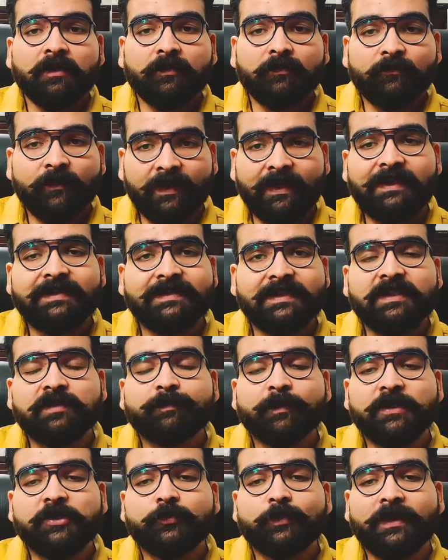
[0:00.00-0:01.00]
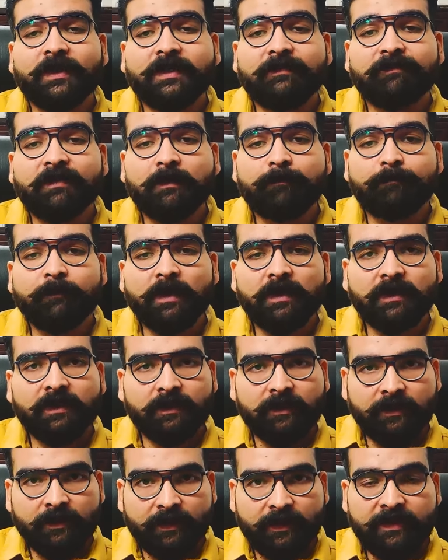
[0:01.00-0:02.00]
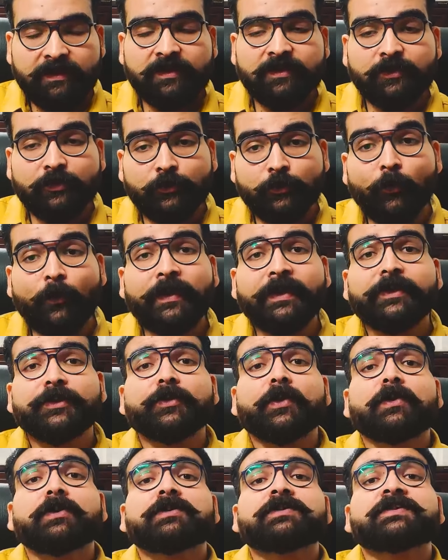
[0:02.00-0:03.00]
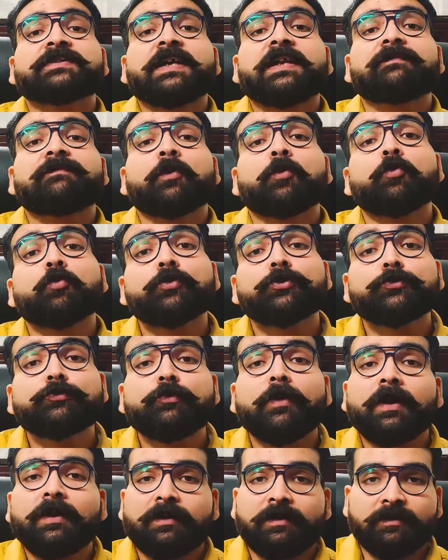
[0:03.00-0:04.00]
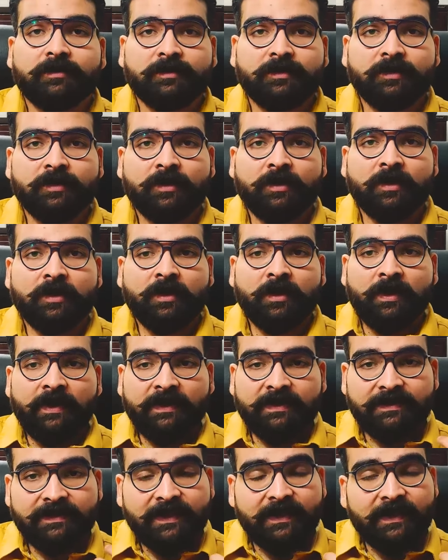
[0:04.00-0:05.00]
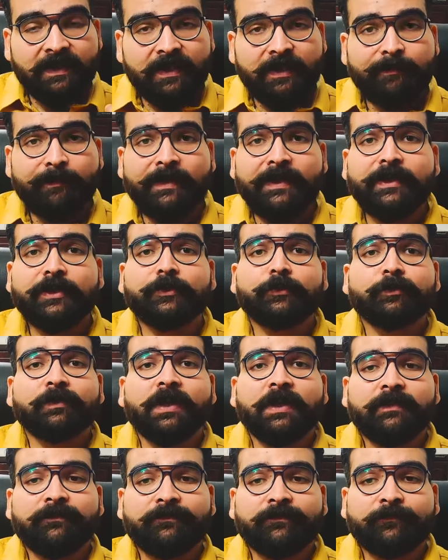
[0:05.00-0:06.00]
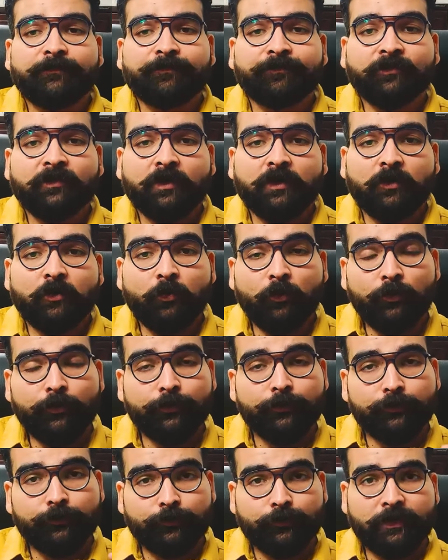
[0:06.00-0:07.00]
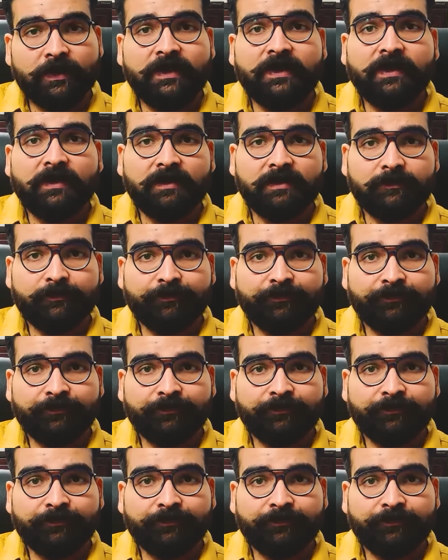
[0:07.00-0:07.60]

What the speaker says: when I say spiritual development, is knowing yourself, who you are. Is there any meaning to life? Who you truly are?